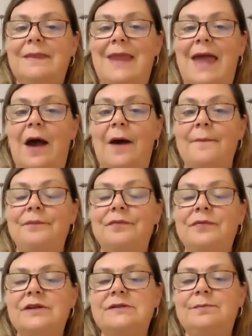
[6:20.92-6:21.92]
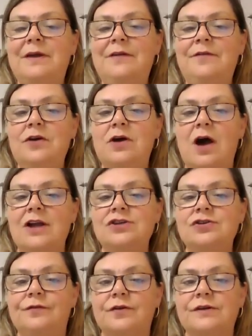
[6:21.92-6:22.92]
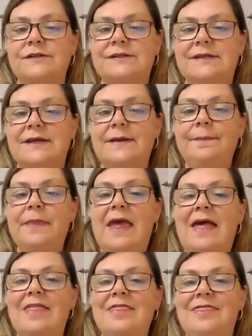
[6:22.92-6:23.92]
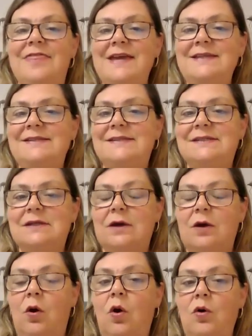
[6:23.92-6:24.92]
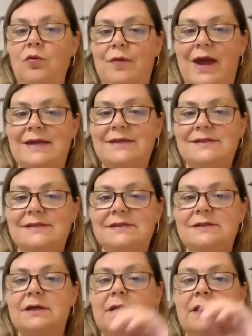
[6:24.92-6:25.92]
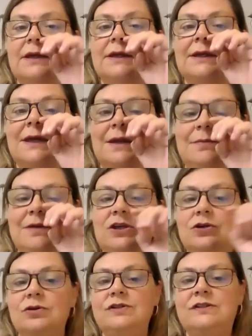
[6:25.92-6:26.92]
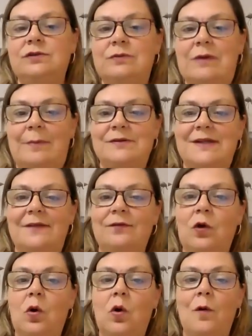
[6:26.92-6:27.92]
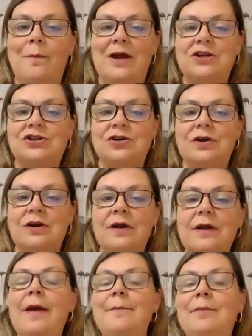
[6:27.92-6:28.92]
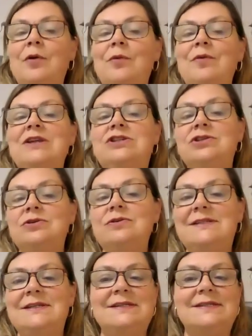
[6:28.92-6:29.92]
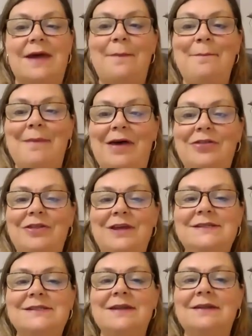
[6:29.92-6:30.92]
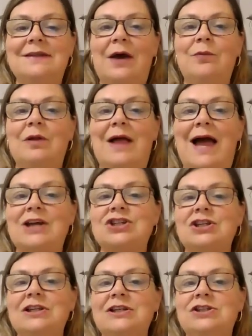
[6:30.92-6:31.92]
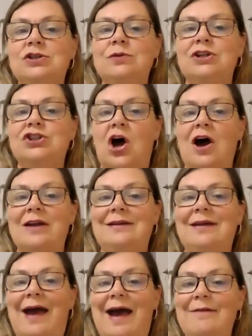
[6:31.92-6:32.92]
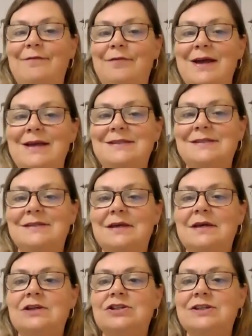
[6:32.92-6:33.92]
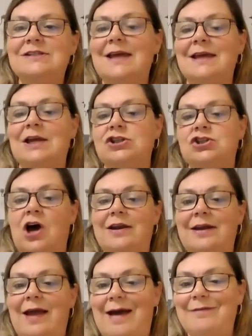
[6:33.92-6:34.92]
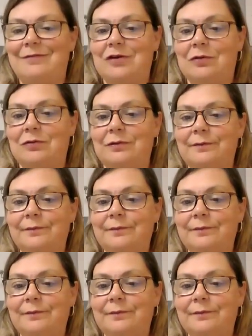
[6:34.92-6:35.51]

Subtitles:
Now, a bit of a controversy. This whole rest can be used to represent the whole measure, but we do see some methods that will actually do a dotted half rest, just like a dotted half note.